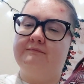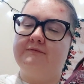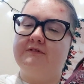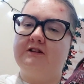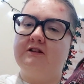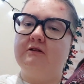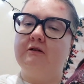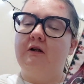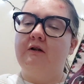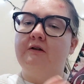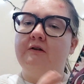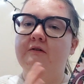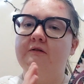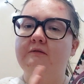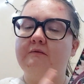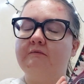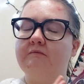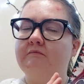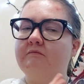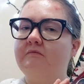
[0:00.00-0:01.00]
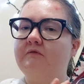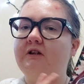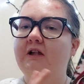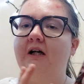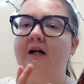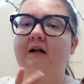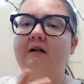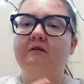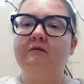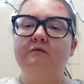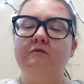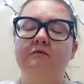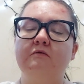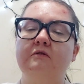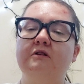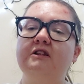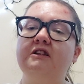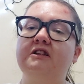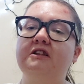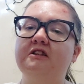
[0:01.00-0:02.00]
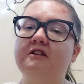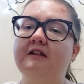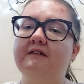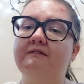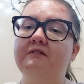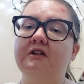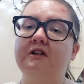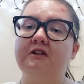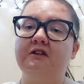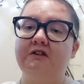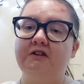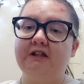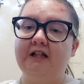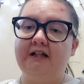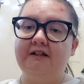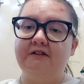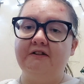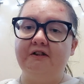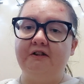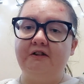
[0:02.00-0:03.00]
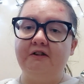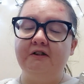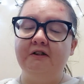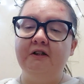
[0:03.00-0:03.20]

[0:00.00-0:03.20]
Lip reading: So, yeah, this is definitely a contender.